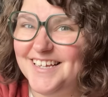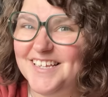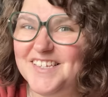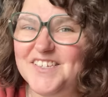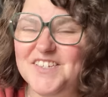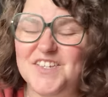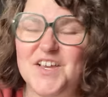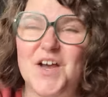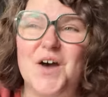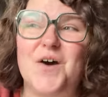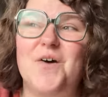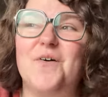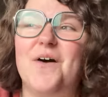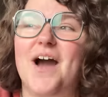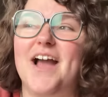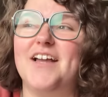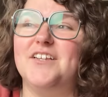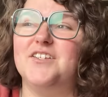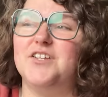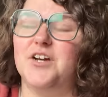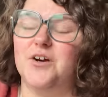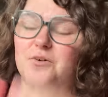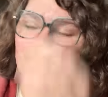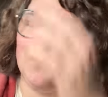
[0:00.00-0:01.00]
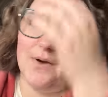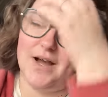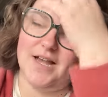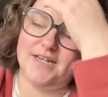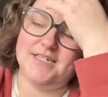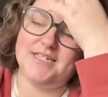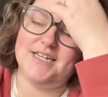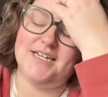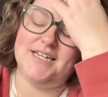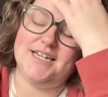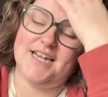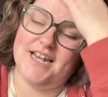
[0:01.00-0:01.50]
So I don't want
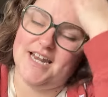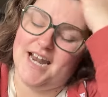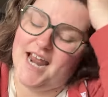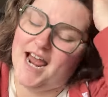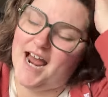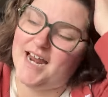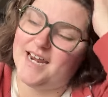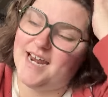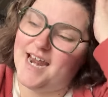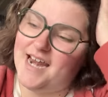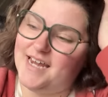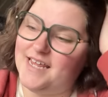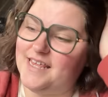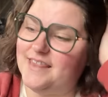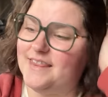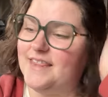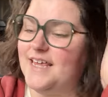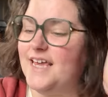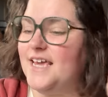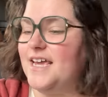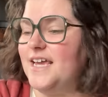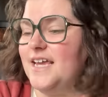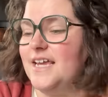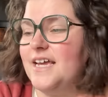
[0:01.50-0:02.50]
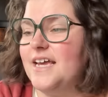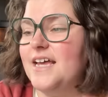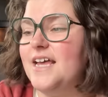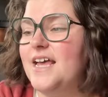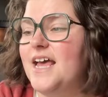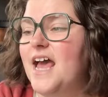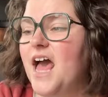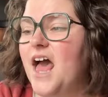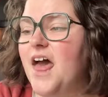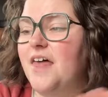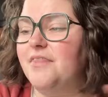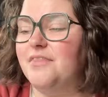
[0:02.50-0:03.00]
to knit on anything
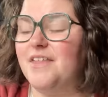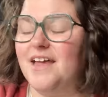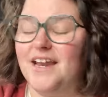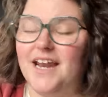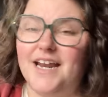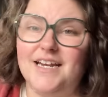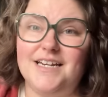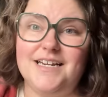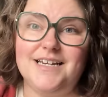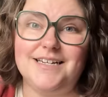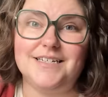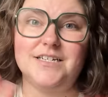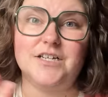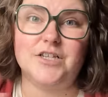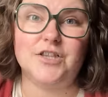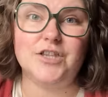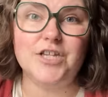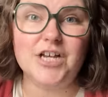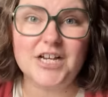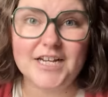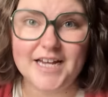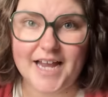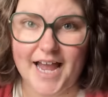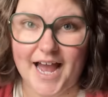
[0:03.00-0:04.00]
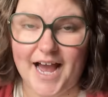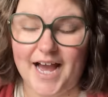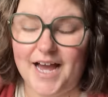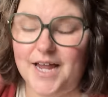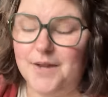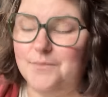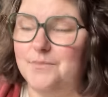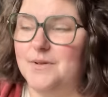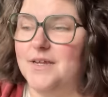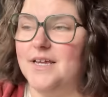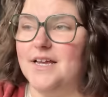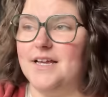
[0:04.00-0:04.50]
that I need to look
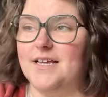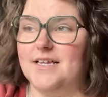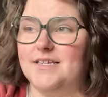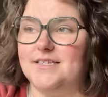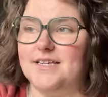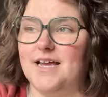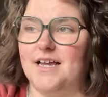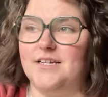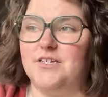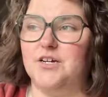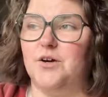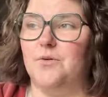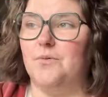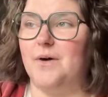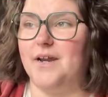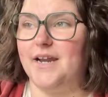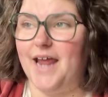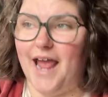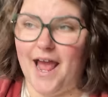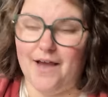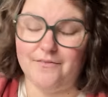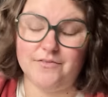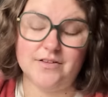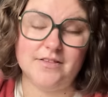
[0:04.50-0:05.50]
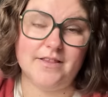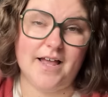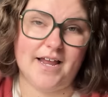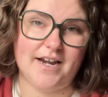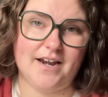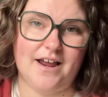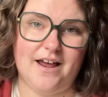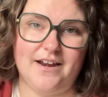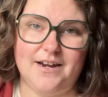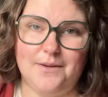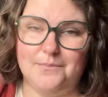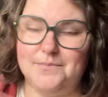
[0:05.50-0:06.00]
at because I don't want to have a light
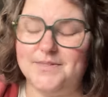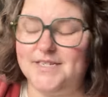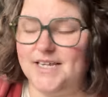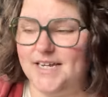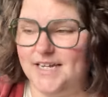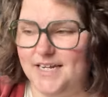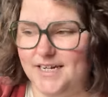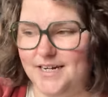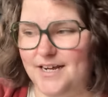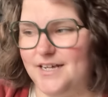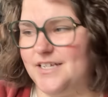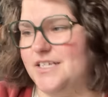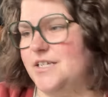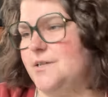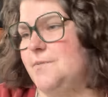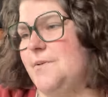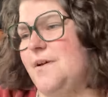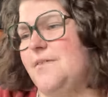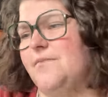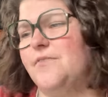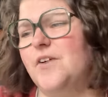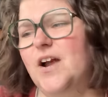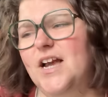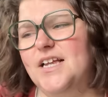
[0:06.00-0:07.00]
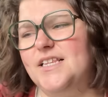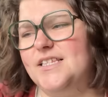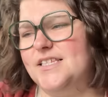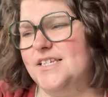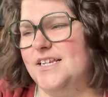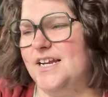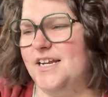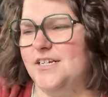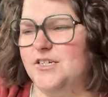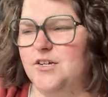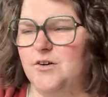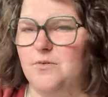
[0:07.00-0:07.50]
on. I'm sitting next to my friends
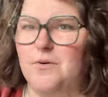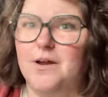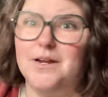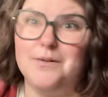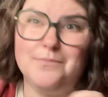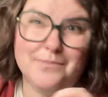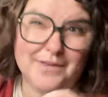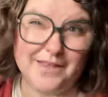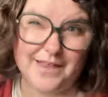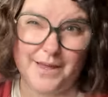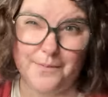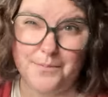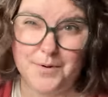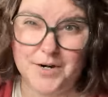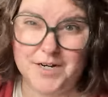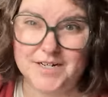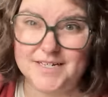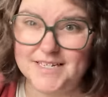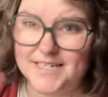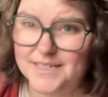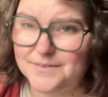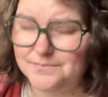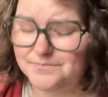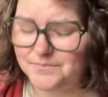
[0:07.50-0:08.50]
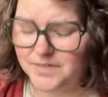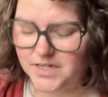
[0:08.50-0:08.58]
and I don't want to be that person.